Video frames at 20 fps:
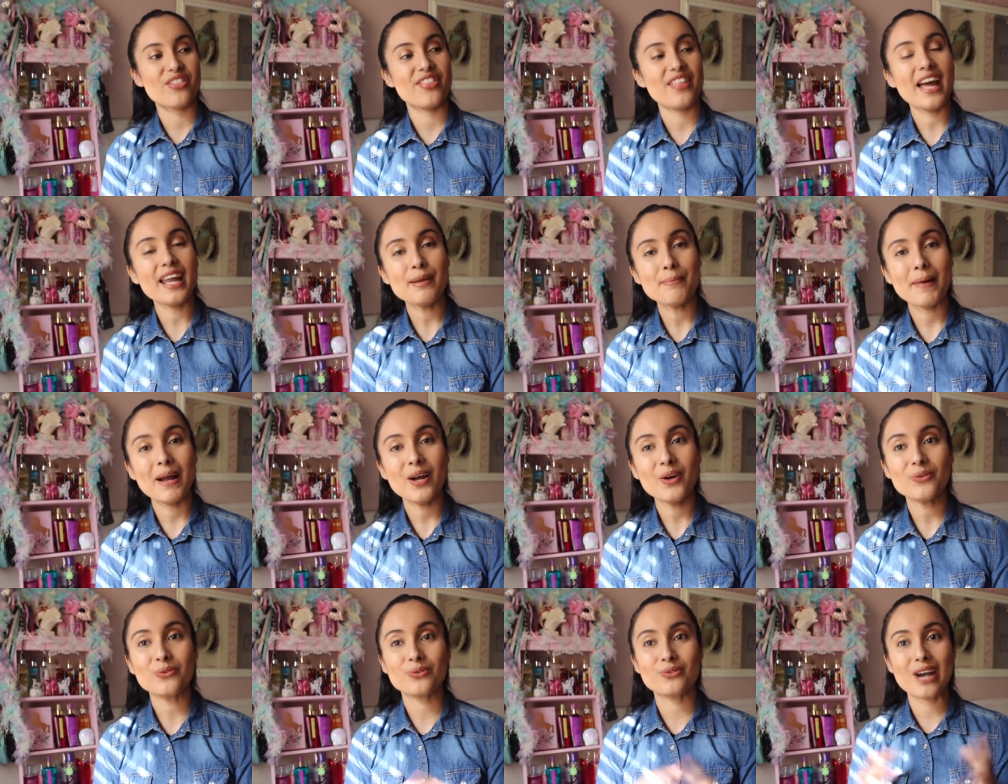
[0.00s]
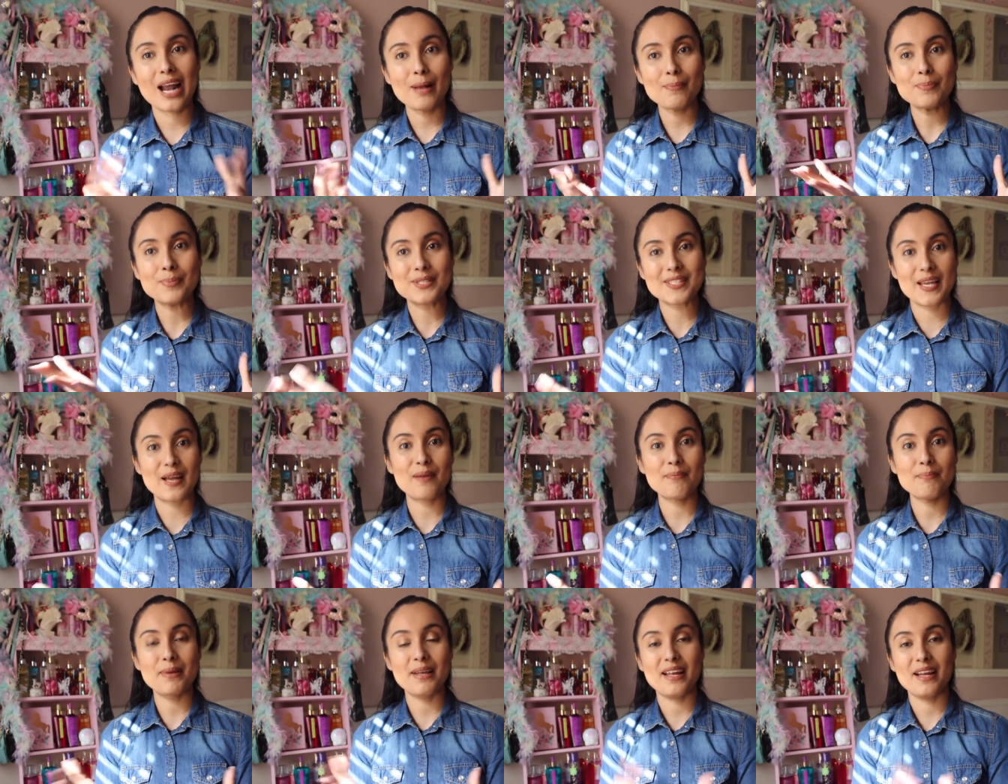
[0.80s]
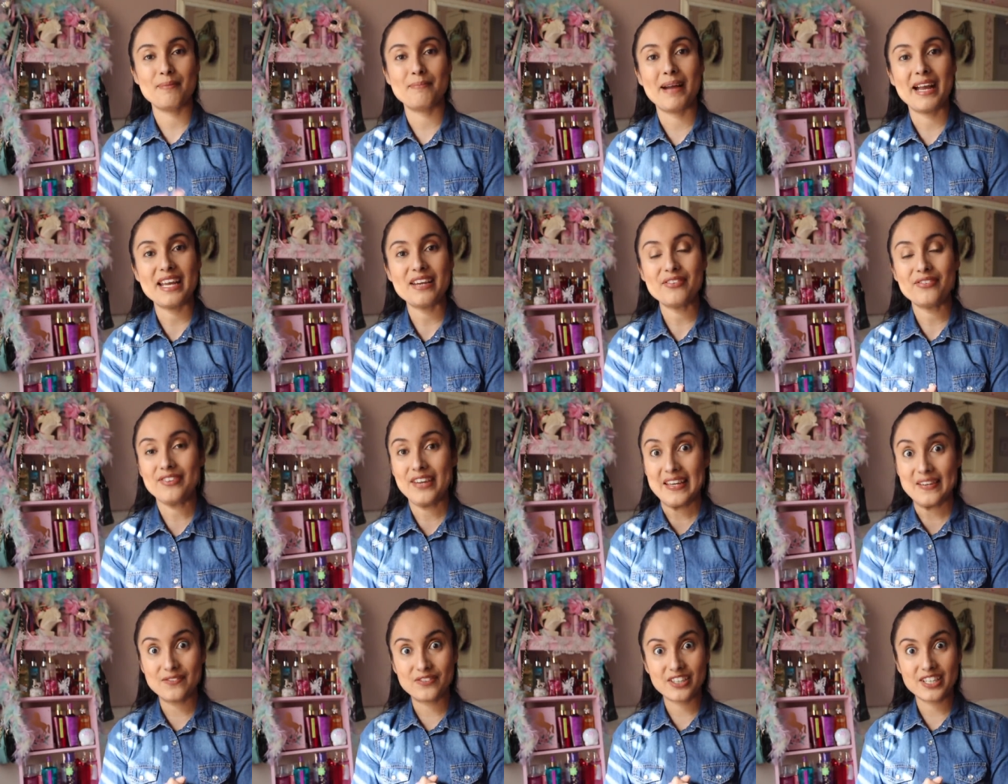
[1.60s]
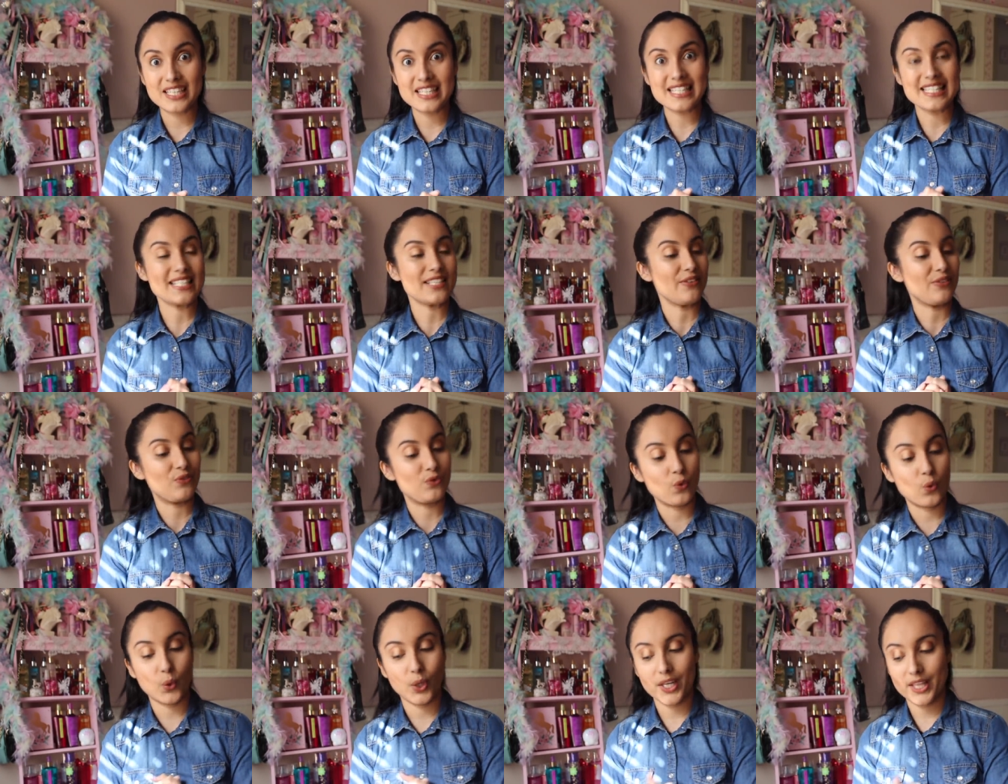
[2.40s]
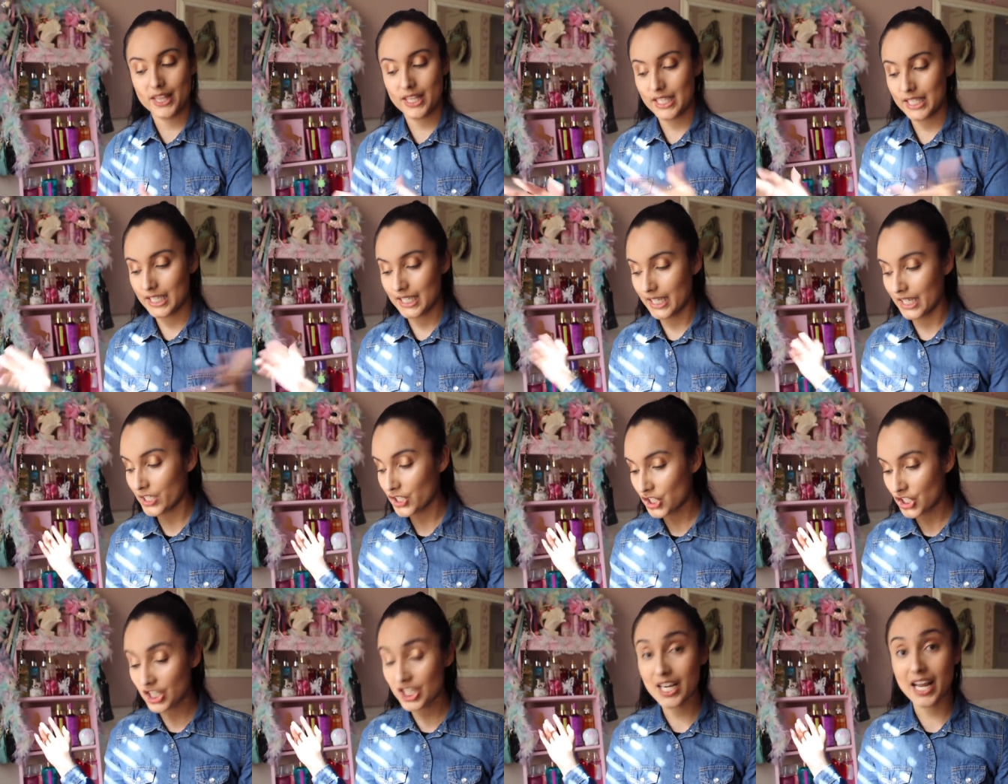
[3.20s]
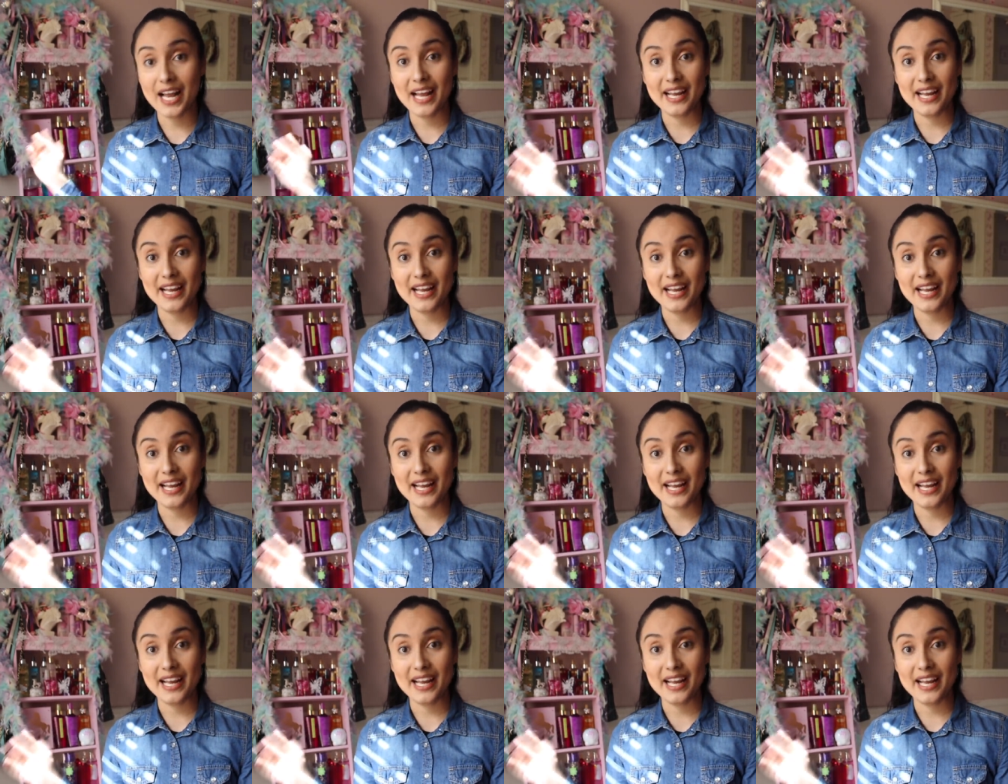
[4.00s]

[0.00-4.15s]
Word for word: that about wraps up my favorites for the kitchen